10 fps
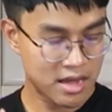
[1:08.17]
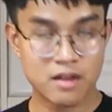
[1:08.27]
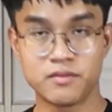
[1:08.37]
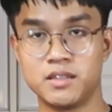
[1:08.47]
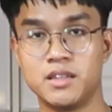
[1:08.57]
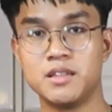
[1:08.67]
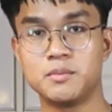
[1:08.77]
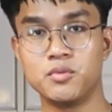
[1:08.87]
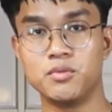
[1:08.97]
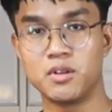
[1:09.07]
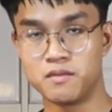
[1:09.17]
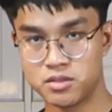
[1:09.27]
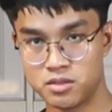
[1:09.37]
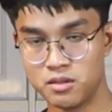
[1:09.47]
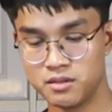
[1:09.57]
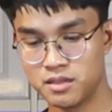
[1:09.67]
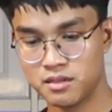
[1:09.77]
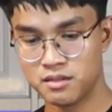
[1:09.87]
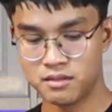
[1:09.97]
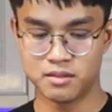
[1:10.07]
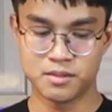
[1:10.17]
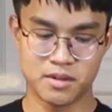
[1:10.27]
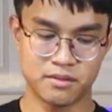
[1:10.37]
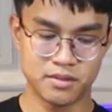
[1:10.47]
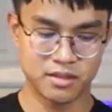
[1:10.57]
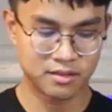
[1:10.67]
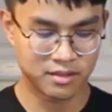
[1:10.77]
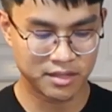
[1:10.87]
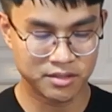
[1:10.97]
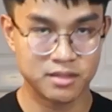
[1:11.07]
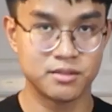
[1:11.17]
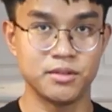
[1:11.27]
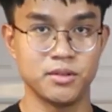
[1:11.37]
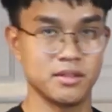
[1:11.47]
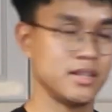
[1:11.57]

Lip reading: half a teaspoon of salt. This one you just adjust to your